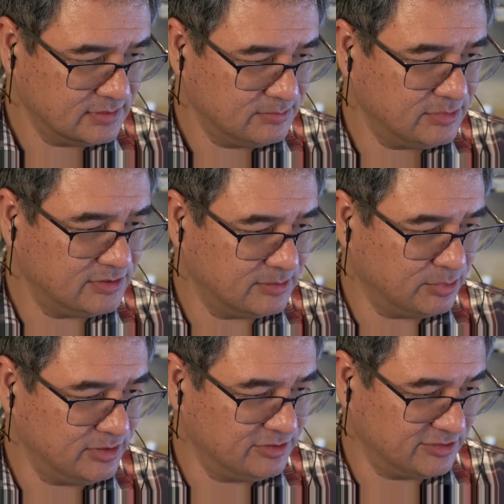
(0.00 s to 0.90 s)
You think
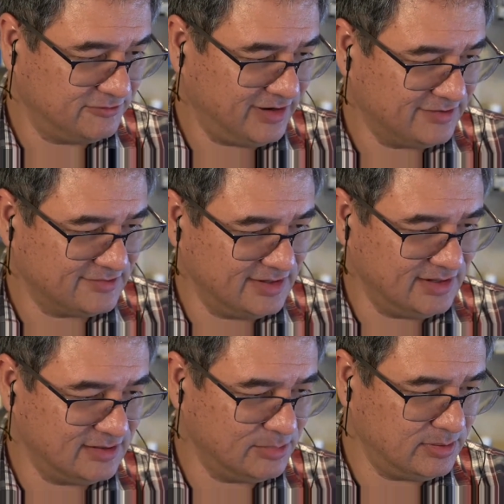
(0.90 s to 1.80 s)
pointers are
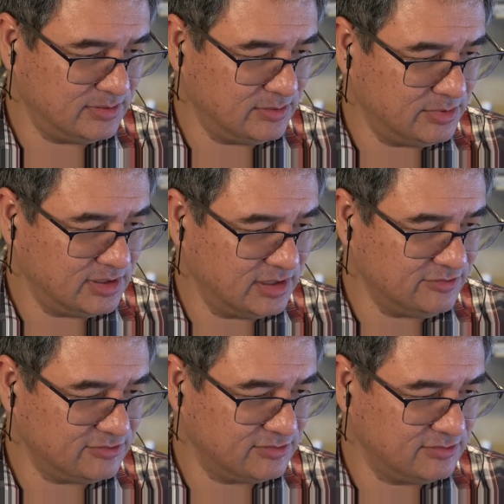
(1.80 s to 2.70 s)
fascinating. It'd be
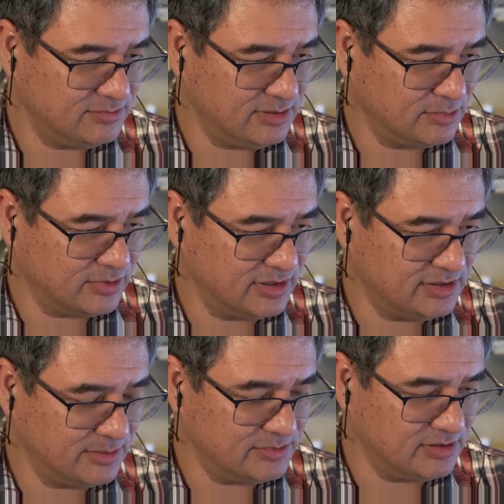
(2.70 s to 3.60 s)
nice to be more
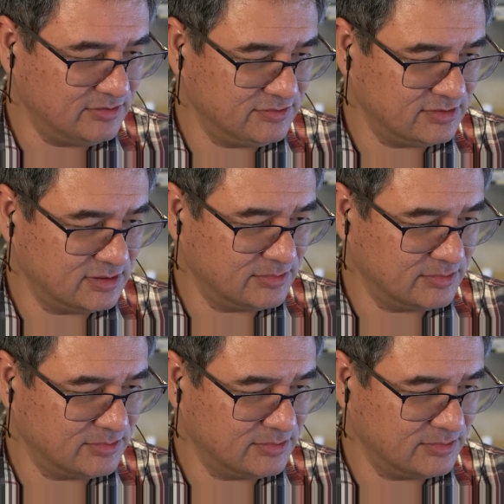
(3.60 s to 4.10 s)
adept at using them.